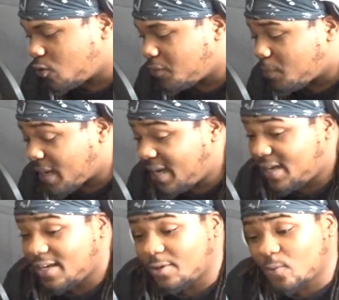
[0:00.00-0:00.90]
doing
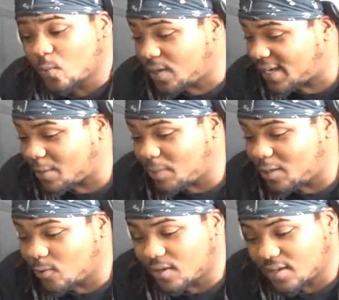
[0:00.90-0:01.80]
bad when they
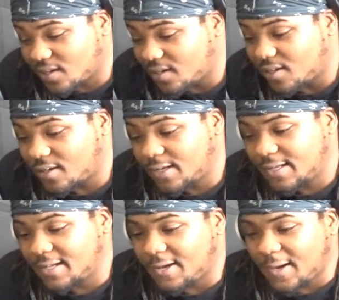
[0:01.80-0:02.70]
could be doing good.
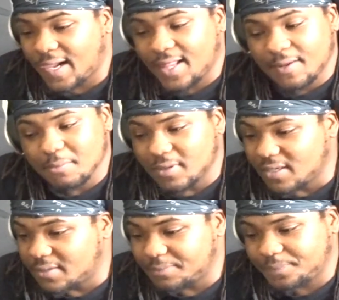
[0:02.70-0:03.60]

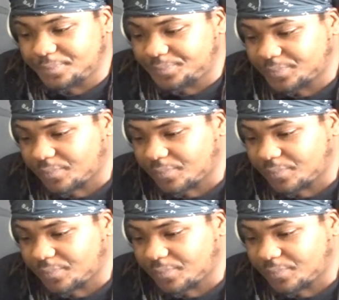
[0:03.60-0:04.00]
But,